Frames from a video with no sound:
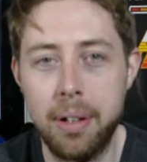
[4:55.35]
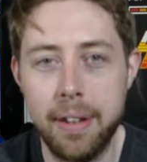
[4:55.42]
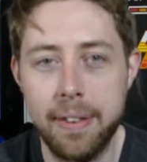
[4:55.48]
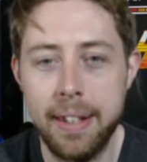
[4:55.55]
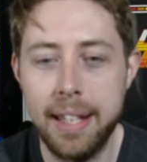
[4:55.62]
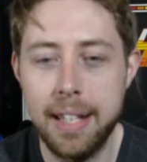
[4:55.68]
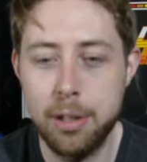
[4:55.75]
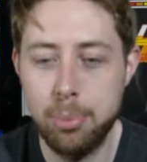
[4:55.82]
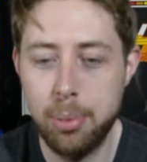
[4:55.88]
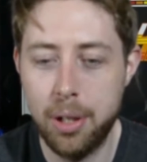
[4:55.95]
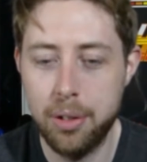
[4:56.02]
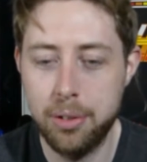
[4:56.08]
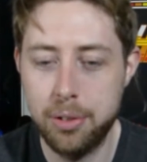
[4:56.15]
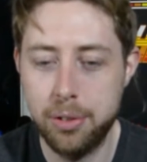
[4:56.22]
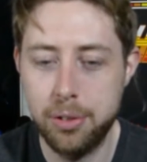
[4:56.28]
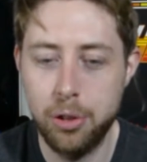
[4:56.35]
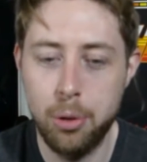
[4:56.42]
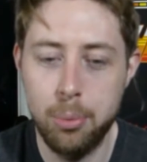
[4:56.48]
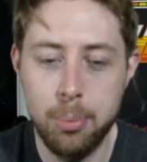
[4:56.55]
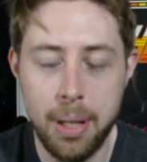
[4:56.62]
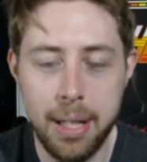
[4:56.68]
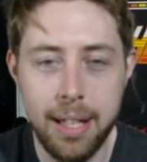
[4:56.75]
And I think it's because there's
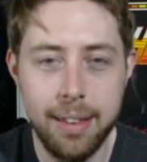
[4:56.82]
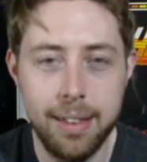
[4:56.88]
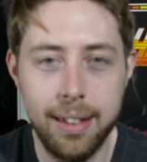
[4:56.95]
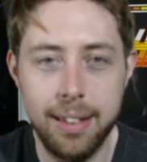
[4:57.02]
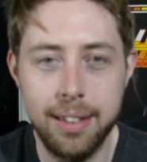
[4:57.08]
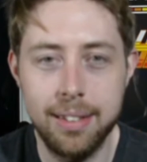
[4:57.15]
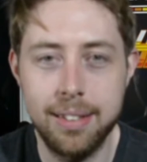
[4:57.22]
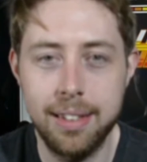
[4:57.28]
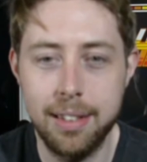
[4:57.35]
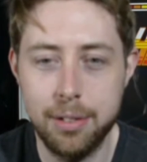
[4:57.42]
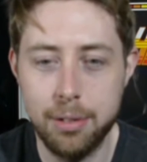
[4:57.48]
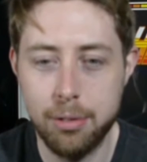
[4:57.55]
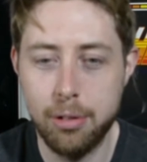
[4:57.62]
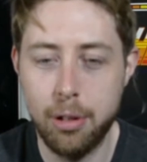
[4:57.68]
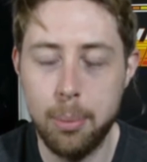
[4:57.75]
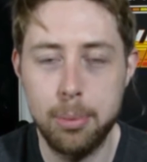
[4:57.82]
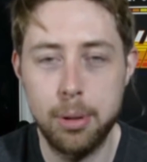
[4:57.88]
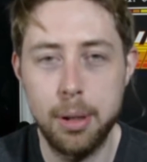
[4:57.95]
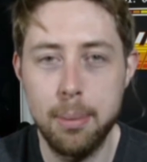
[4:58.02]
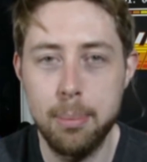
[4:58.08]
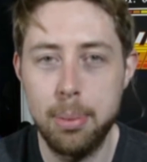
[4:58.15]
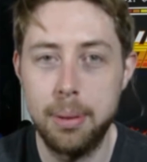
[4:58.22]
so many things that's
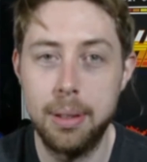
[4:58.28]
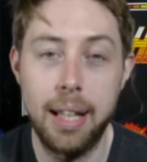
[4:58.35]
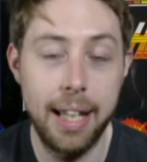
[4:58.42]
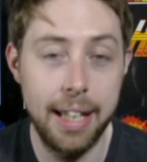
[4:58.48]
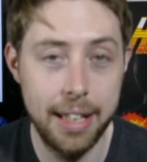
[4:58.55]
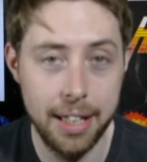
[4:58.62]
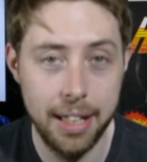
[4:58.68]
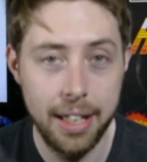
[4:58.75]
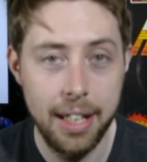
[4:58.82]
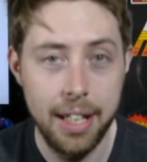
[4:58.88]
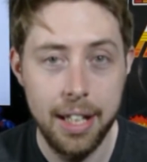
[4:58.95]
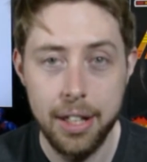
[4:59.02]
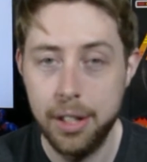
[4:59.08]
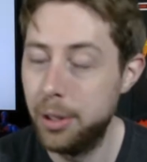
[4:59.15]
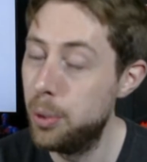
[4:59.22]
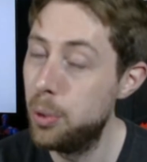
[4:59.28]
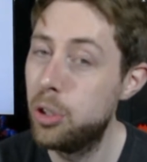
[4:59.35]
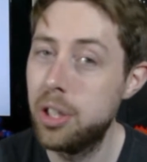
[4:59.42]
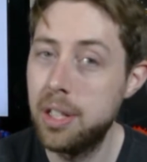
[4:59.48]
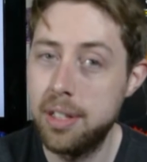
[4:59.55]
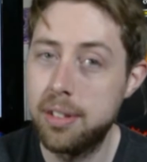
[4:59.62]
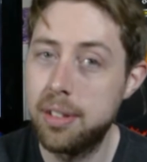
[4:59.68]
cropped up, like
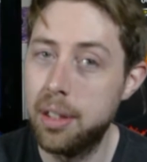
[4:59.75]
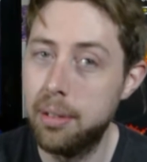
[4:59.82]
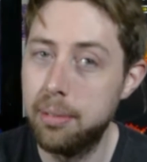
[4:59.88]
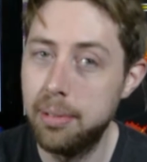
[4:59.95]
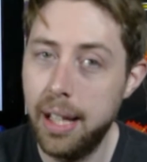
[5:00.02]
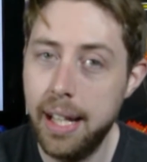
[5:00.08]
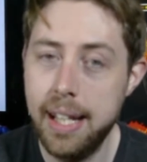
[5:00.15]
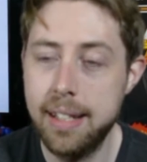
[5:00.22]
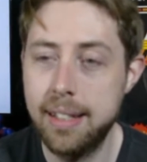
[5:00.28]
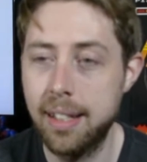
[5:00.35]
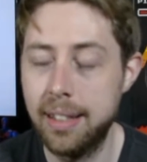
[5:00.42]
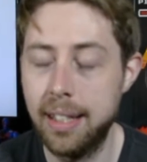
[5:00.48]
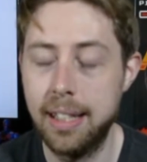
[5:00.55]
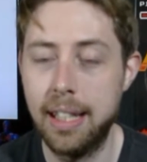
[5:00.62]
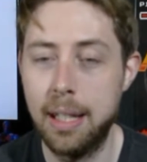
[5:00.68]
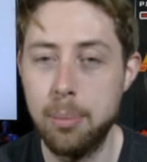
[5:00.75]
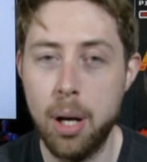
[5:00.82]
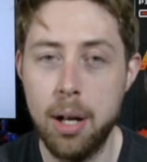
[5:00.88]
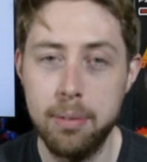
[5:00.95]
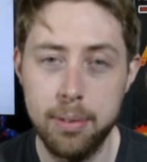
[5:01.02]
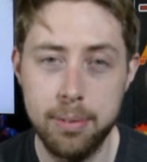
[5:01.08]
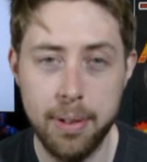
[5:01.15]
Ooshes of late, and then like
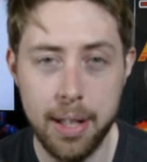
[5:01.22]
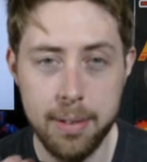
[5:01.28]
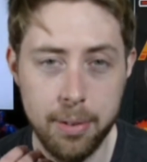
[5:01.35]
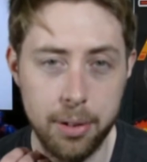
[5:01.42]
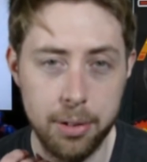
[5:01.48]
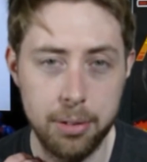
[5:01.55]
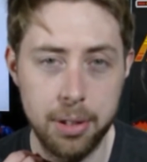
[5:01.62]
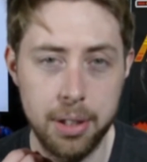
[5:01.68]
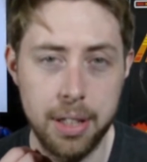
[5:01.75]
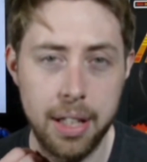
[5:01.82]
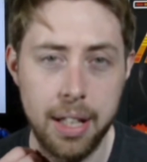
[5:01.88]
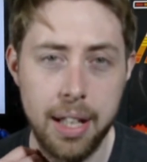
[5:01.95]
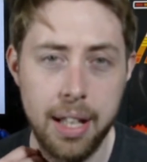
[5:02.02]
Marvel 500,